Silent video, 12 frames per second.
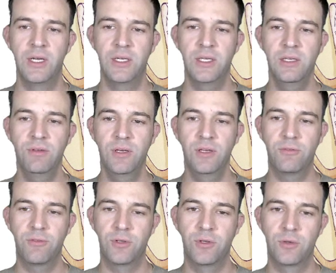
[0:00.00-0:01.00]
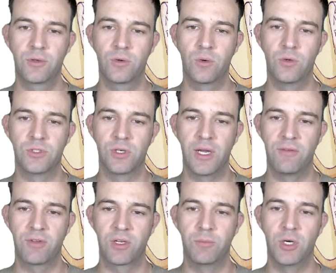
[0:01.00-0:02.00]
even if the unicorns are
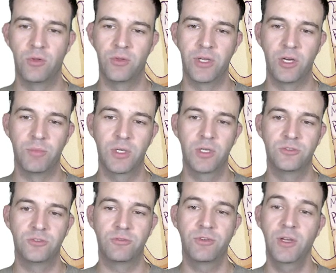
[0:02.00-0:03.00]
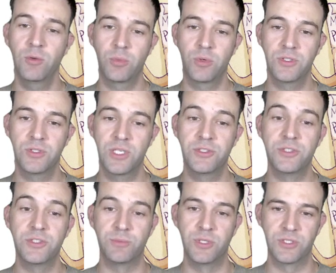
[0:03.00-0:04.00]
having a meltdown because their favorite princess
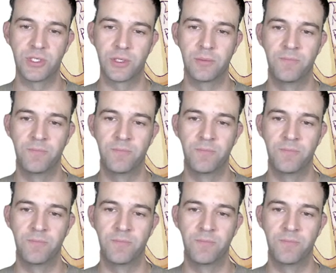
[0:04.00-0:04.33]
is missing.